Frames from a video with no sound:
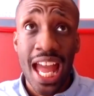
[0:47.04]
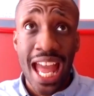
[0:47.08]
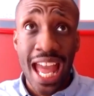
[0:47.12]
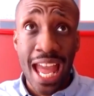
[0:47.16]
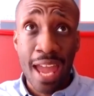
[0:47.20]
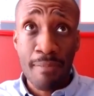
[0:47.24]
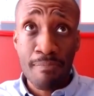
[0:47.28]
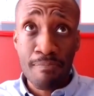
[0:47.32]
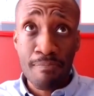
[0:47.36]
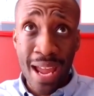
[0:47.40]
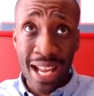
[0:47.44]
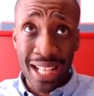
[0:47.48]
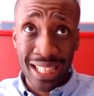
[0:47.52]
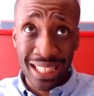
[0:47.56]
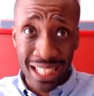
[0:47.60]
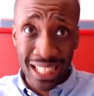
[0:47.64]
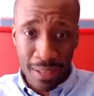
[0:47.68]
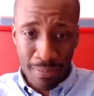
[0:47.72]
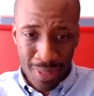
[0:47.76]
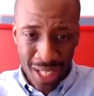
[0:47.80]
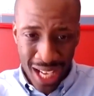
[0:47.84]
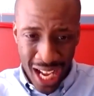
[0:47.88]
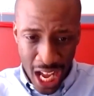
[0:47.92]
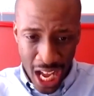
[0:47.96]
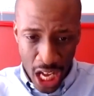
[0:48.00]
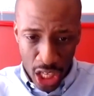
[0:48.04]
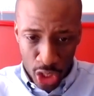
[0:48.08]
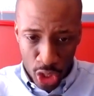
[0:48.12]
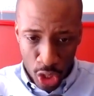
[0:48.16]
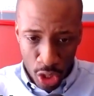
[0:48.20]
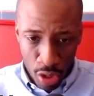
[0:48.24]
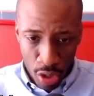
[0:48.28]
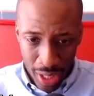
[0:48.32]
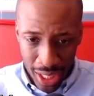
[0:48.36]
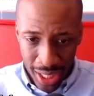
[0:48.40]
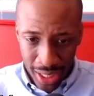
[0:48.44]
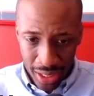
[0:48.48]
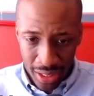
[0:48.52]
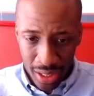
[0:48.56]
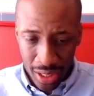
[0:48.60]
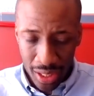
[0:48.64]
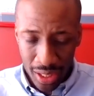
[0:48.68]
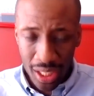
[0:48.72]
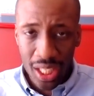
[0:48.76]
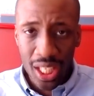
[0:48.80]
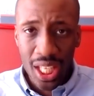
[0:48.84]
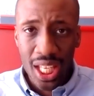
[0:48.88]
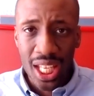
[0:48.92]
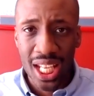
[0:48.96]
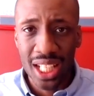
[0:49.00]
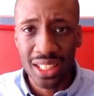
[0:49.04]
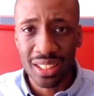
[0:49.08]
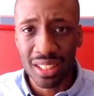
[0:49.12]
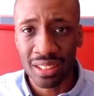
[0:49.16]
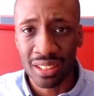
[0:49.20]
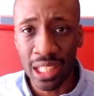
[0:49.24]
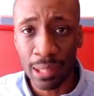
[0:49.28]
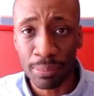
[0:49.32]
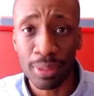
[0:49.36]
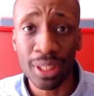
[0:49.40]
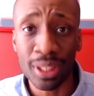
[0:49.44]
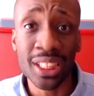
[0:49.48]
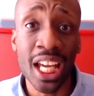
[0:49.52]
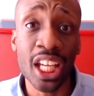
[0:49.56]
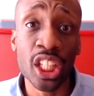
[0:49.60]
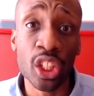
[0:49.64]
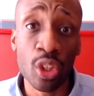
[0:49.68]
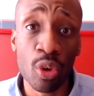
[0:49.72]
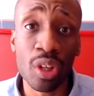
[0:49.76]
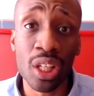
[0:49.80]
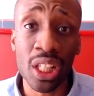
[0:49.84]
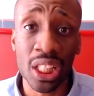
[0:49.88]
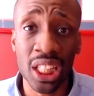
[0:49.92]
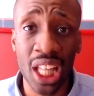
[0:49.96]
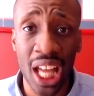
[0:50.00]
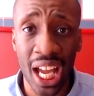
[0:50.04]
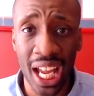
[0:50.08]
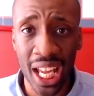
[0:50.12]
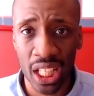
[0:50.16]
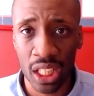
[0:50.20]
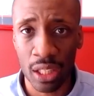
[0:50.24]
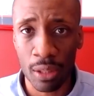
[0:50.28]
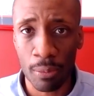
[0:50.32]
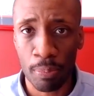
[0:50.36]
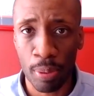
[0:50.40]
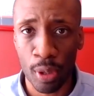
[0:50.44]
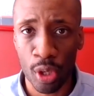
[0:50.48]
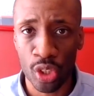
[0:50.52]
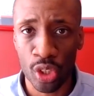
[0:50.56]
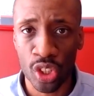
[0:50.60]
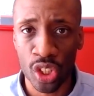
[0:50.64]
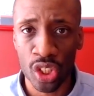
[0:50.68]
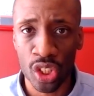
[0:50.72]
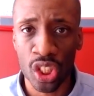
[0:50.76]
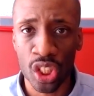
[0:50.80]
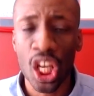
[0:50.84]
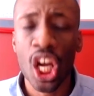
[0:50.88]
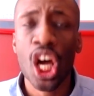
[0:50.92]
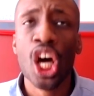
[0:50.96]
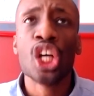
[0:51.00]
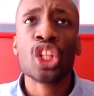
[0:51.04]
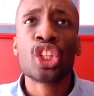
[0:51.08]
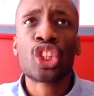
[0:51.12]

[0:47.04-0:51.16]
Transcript: and make them concrete into something that your client can purchase.